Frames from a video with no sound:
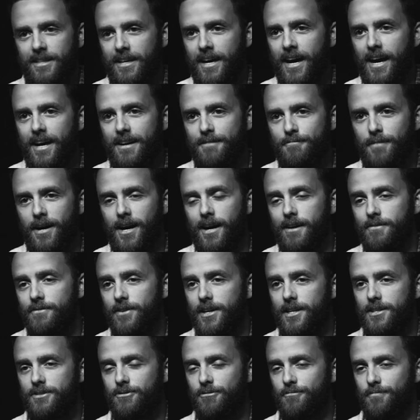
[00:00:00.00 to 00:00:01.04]
that my
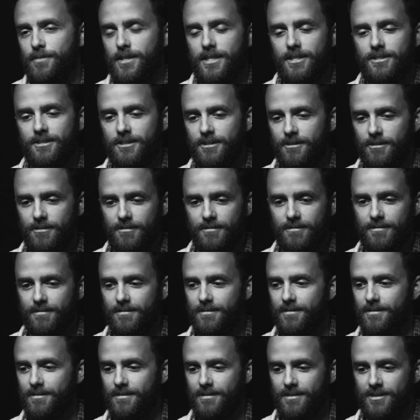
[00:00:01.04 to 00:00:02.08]
advice would be to
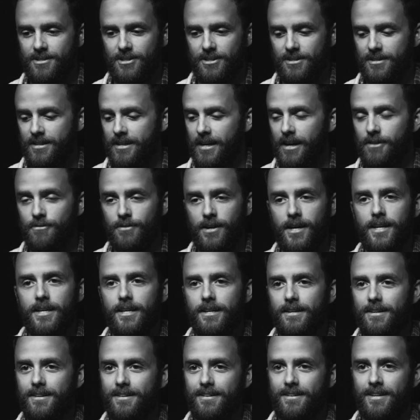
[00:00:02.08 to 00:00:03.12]
just get
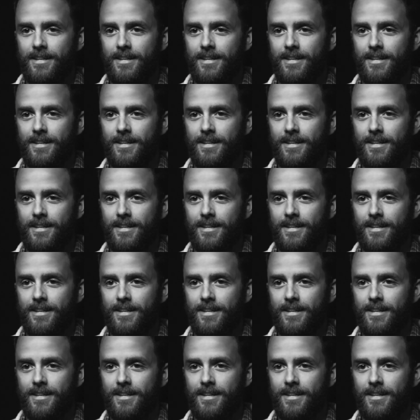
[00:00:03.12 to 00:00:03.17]
ready